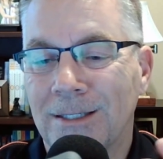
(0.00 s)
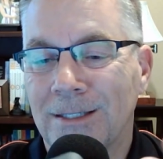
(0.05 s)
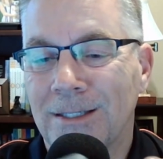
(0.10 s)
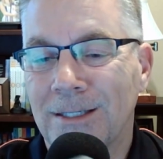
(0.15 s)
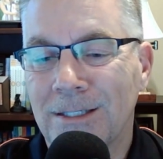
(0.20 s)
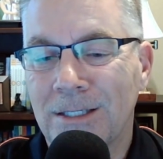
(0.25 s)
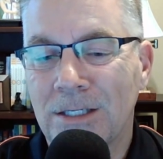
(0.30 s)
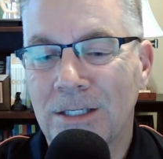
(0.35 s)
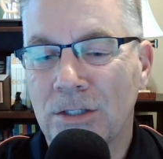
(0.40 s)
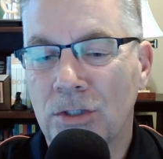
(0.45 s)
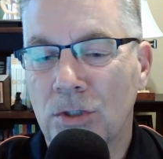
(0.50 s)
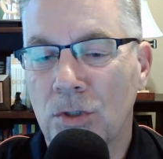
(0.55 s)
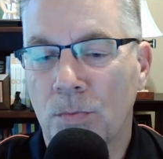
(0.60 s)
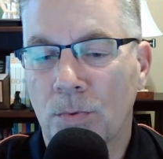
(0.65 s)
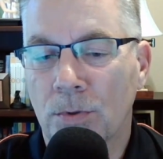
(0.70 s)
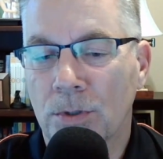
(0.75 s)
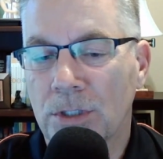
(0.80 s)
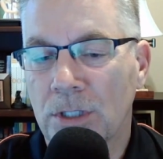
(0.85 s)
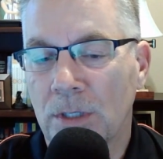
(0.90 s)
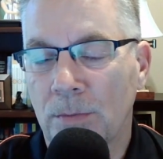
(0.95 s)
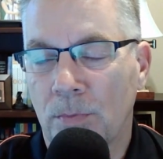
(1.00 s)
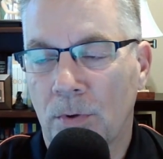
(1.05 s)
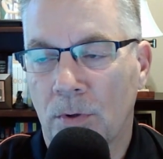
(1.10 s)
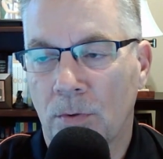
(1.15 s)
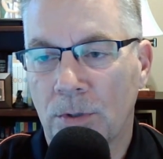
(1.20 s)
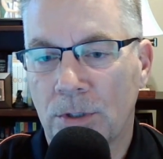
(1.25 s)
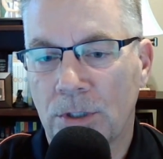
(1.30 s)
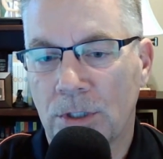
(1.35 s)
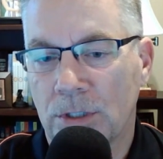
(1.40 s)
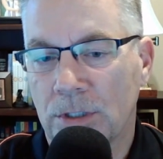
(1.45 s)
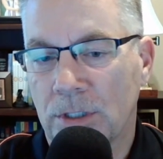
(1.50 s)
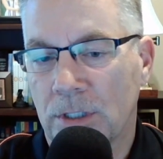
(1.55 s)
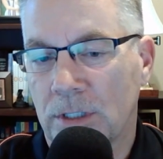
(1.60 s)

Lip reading: this is super simple, which is